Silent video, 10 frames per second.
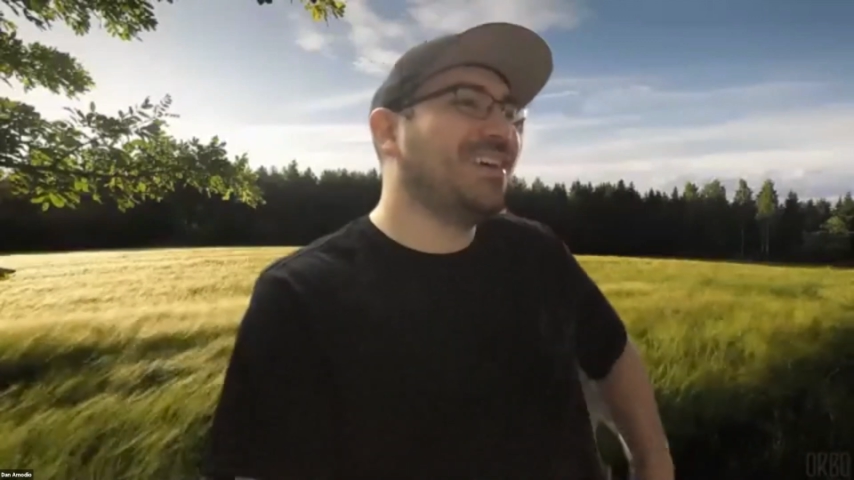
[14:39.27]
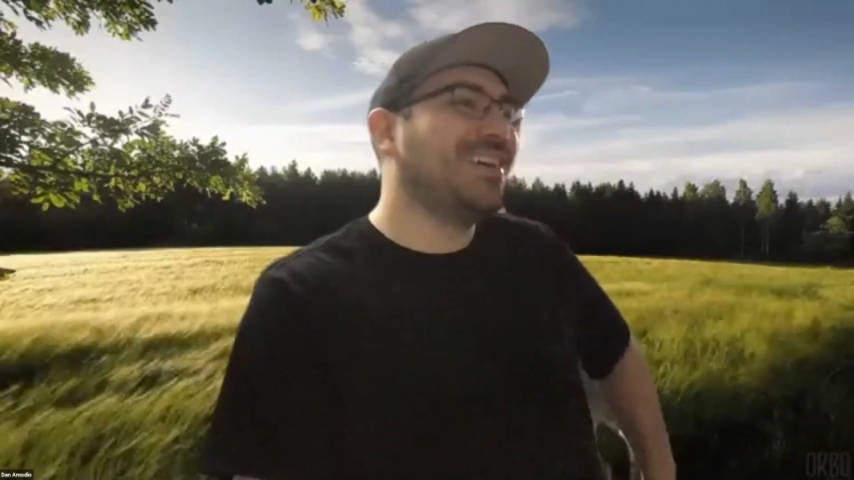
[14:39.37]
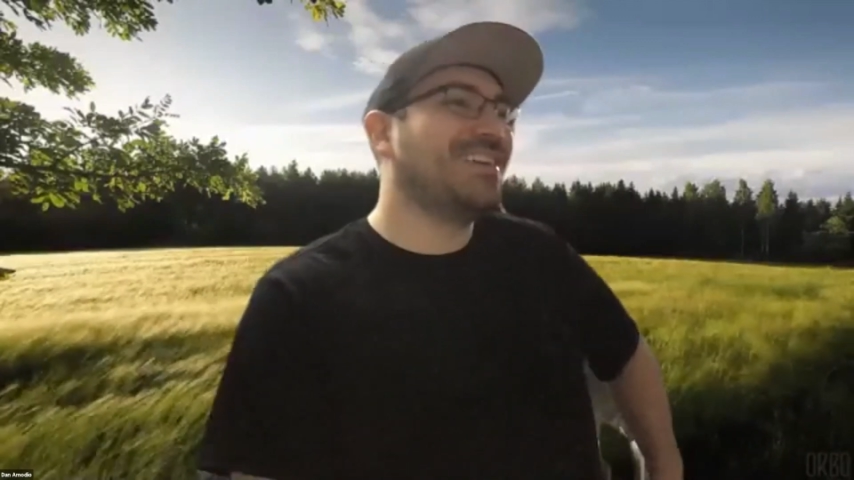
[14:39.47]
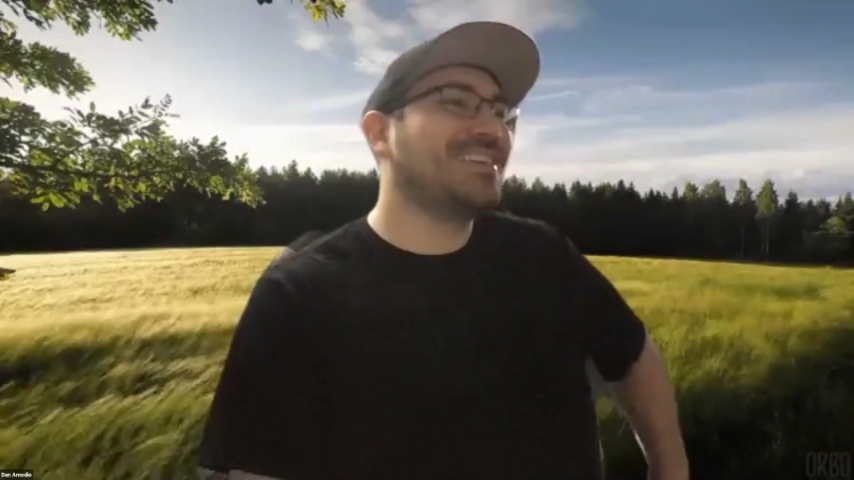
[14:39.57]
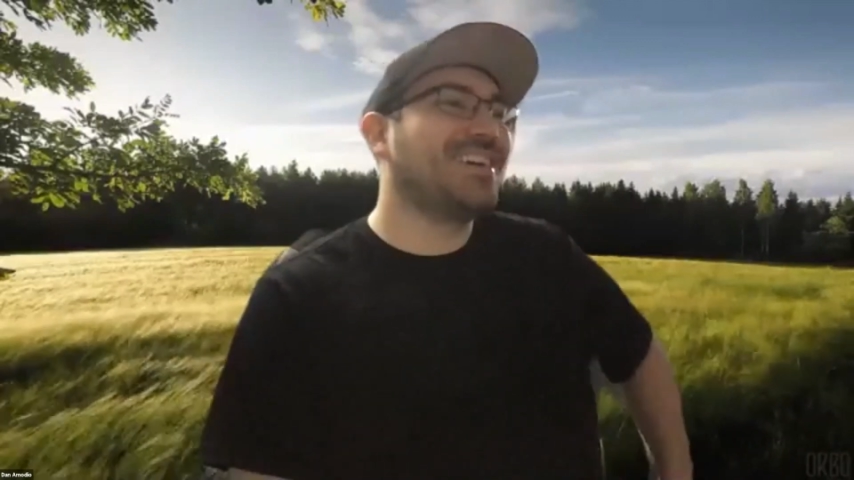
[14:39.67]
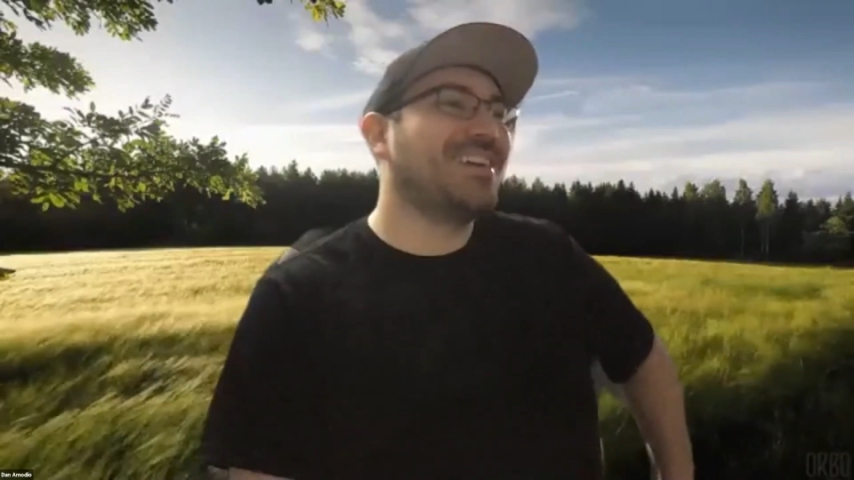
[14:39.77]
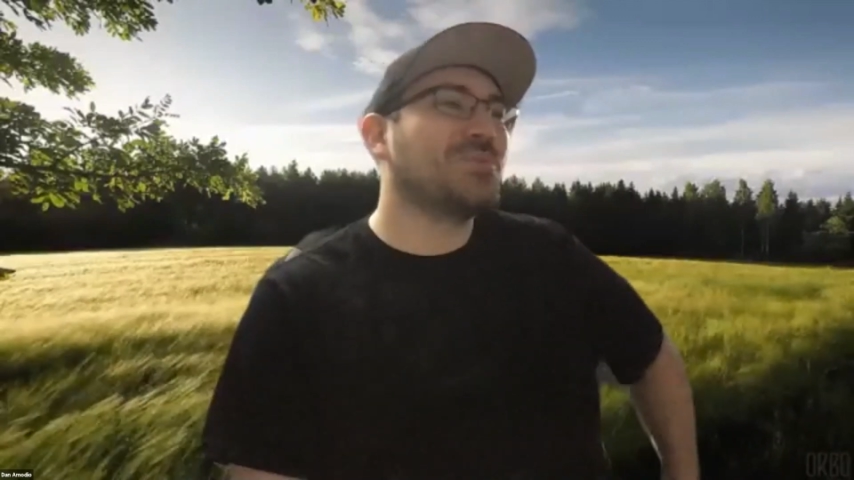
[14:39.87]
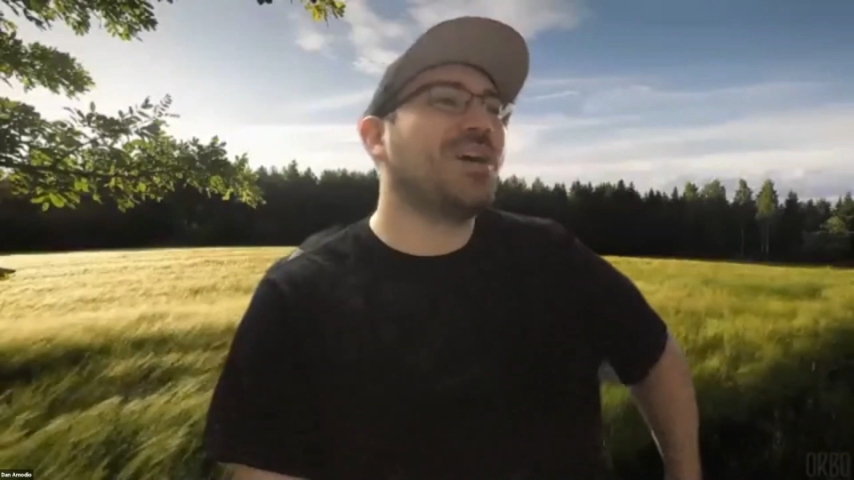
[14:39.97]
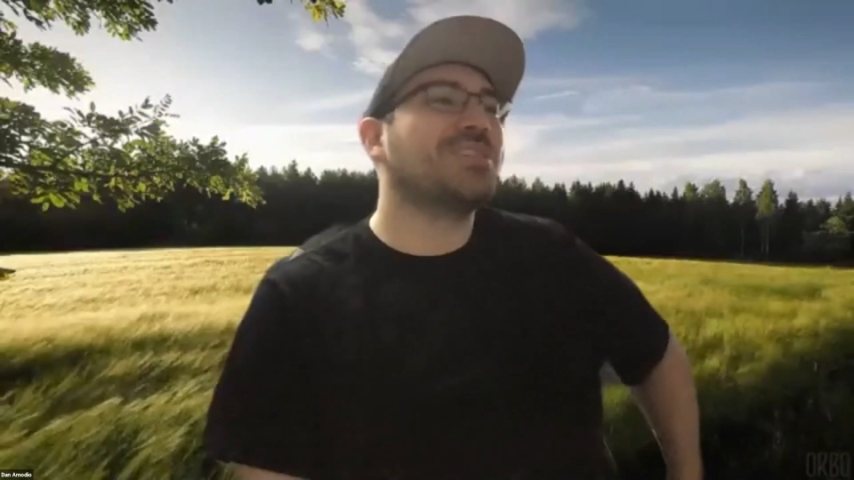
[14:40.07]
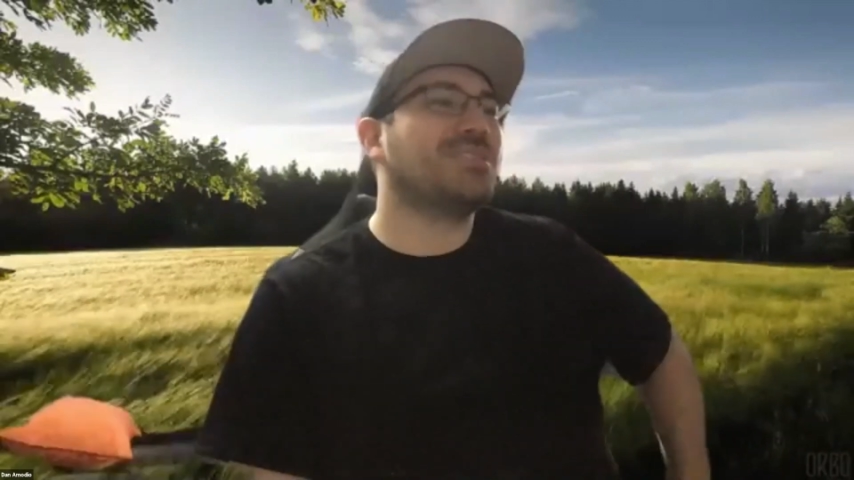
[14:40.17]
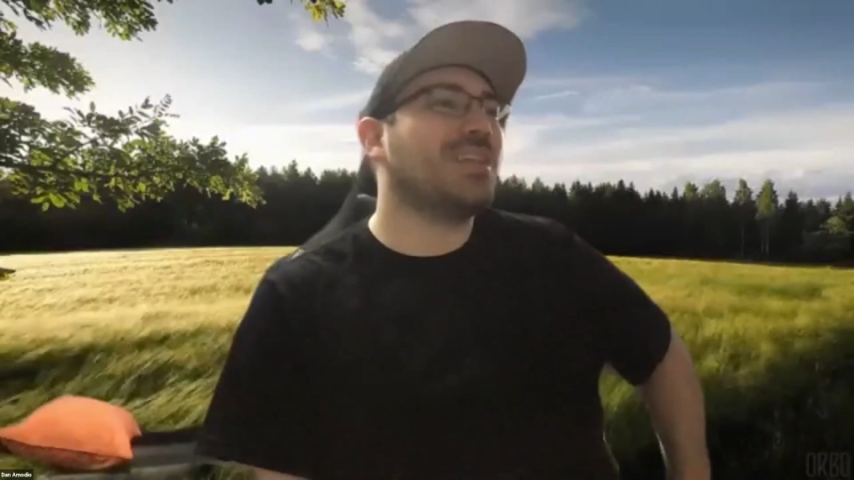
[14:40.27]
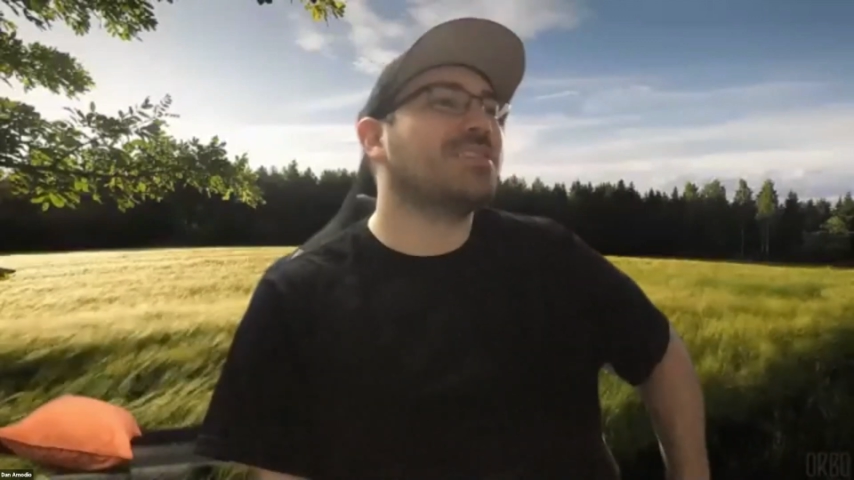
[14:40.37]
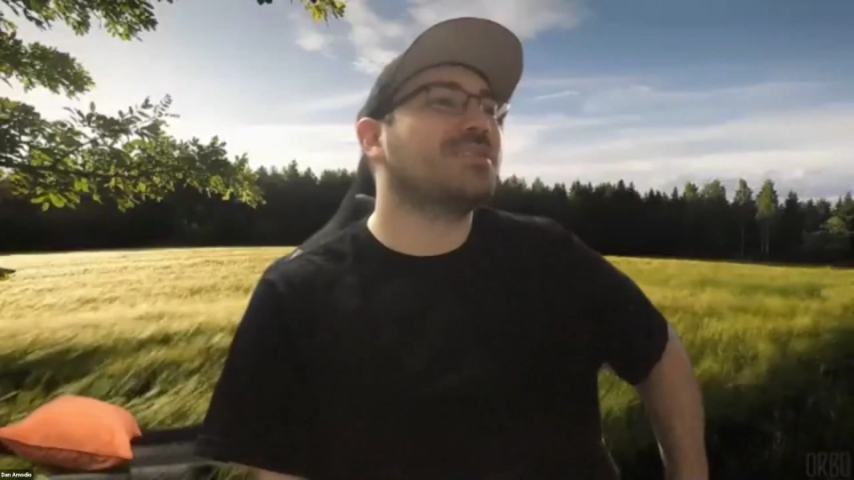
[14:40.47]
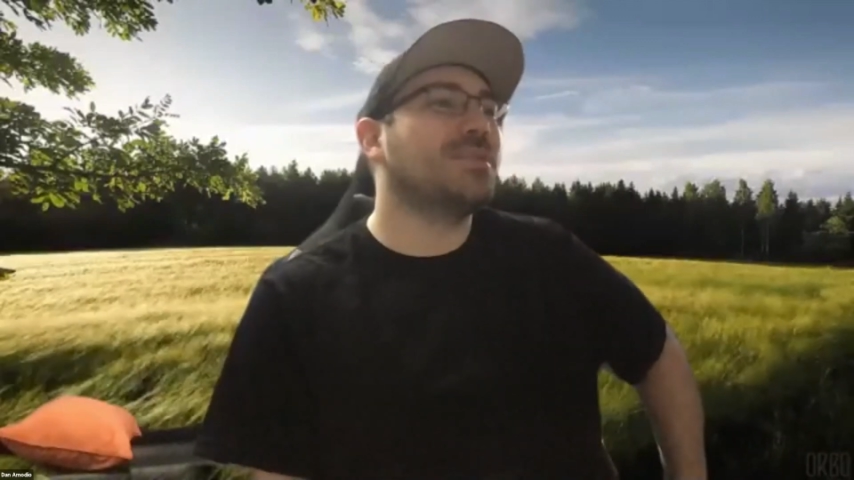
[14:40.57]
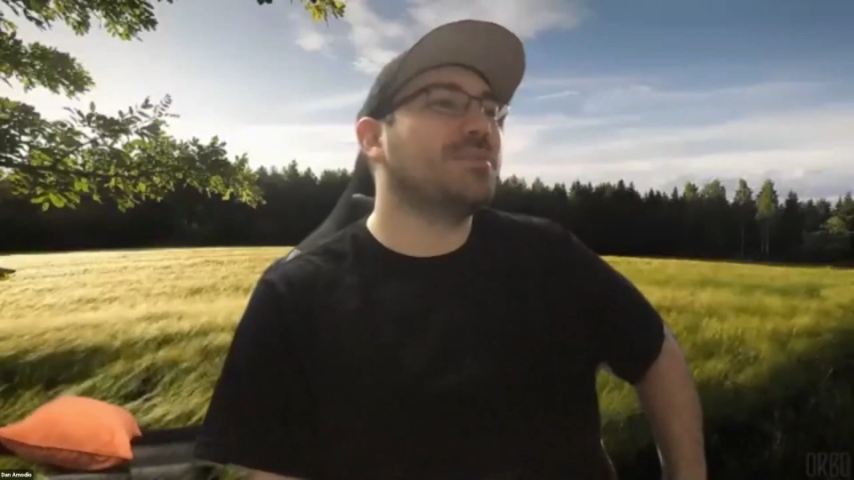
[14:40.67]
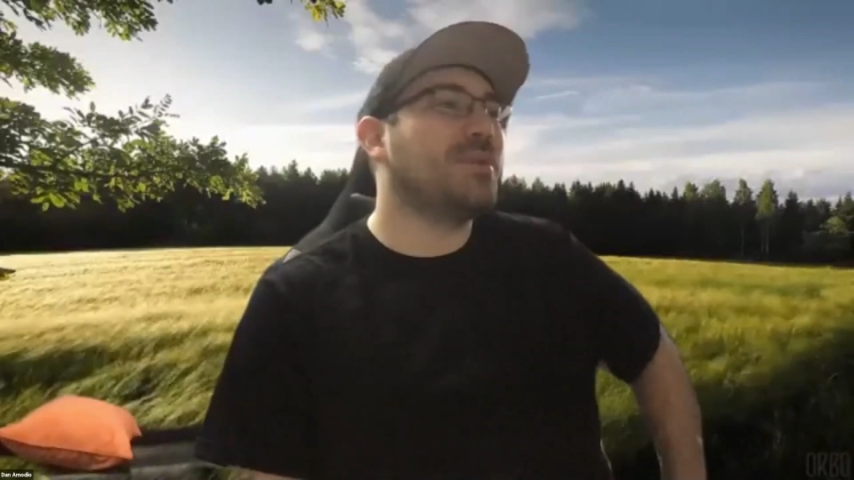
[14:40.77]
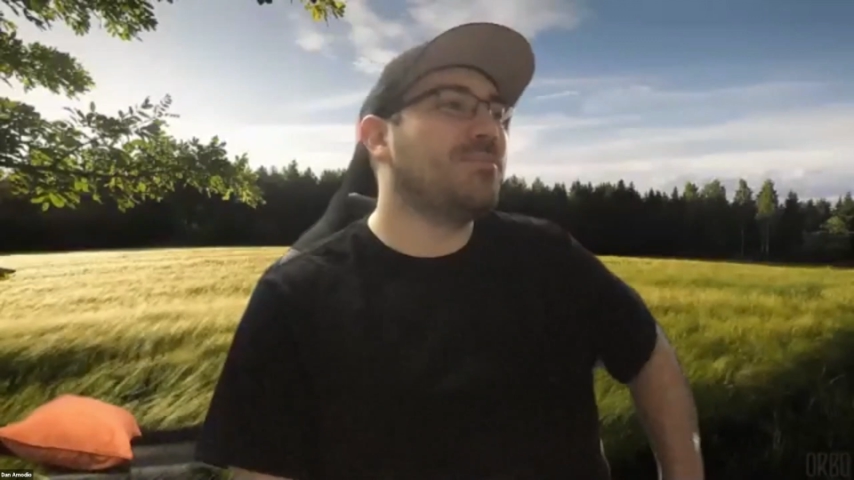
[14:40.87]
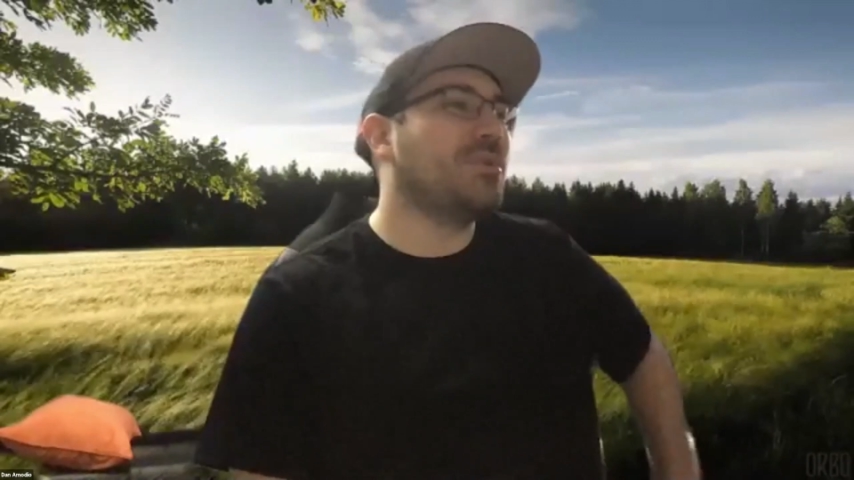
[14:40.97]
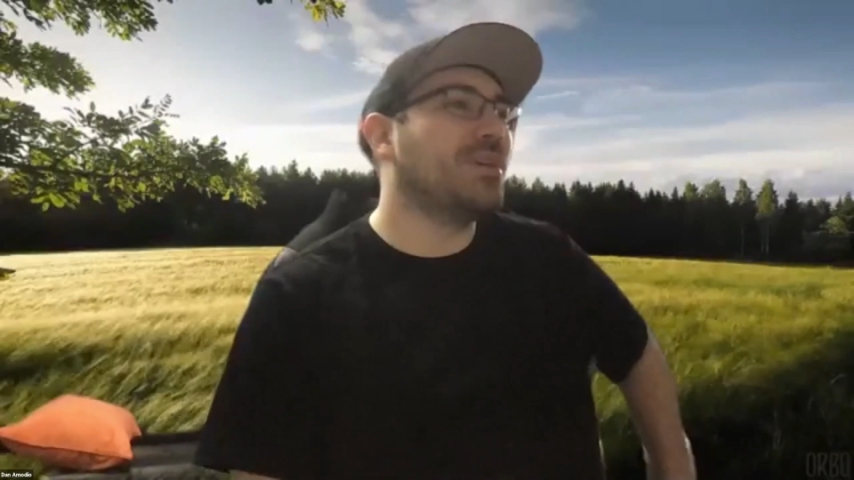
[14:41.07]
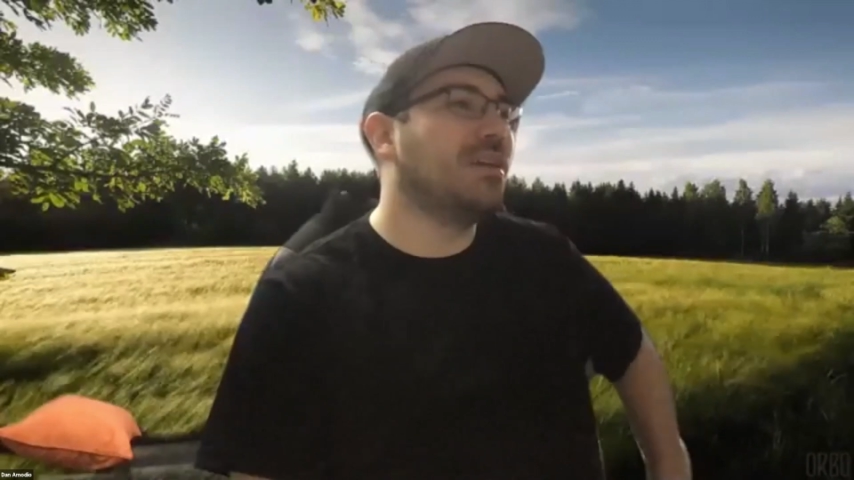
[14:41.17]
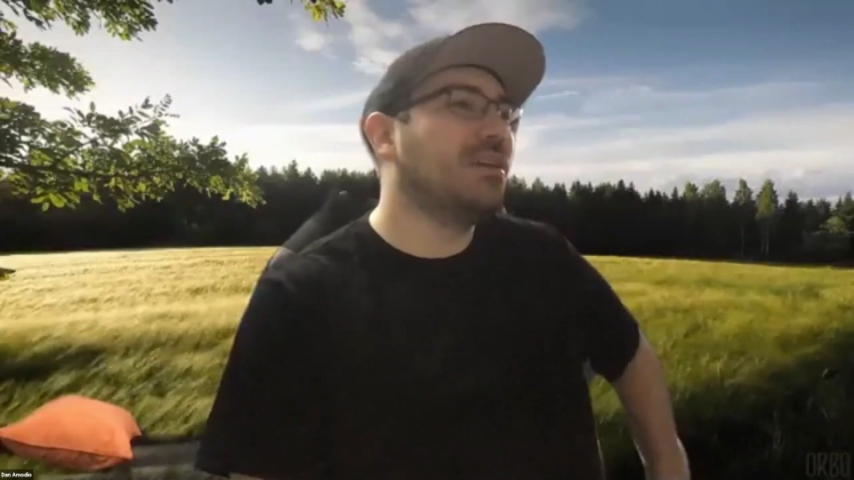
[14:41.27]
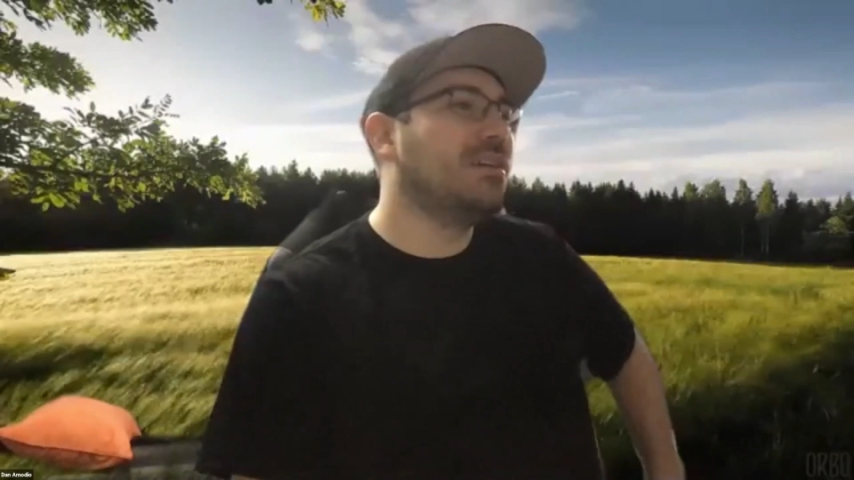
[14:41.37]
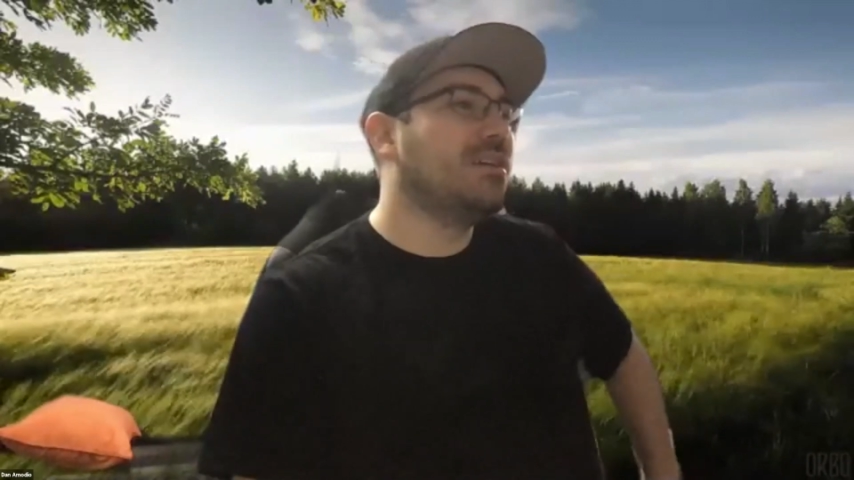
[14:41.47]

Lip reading: I was watching like some of the people that,